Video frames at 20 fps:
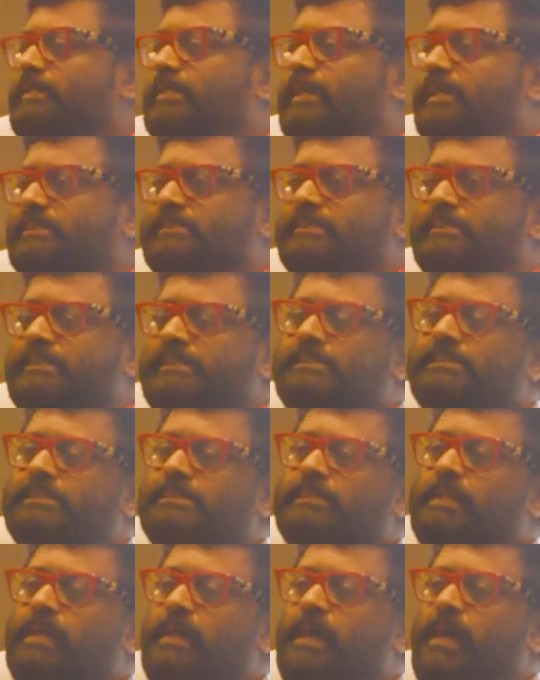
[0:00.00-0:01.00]
and that's the
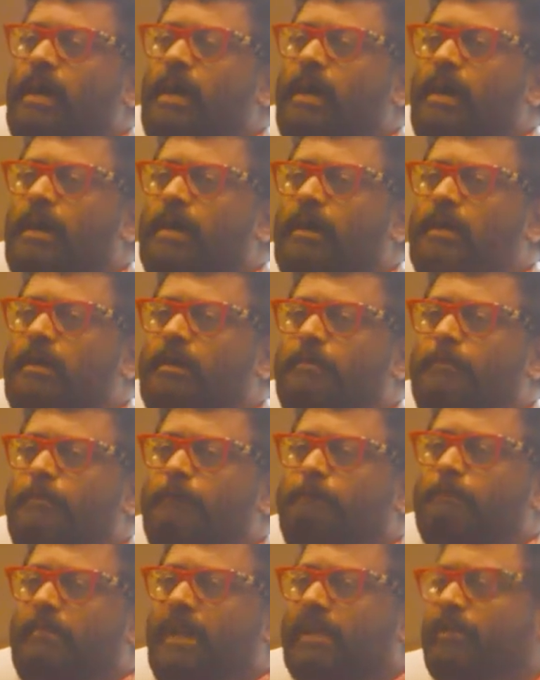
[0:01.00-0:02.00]
reason
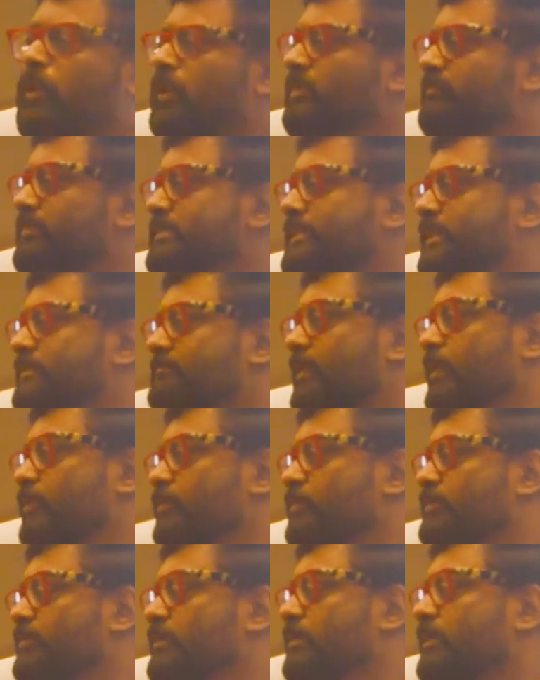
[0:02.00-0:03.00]
I always get
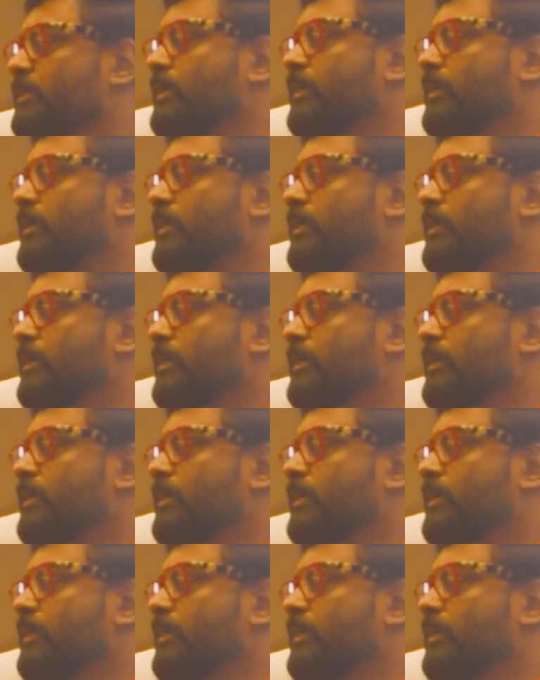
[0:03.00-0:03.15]
found.